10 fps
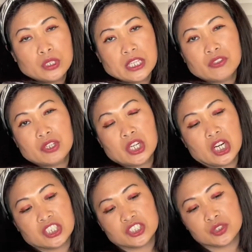in
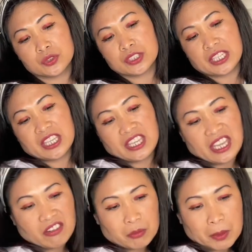regards to taking
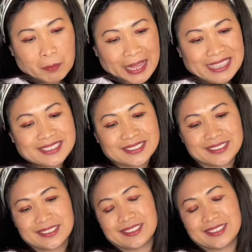care of my plants.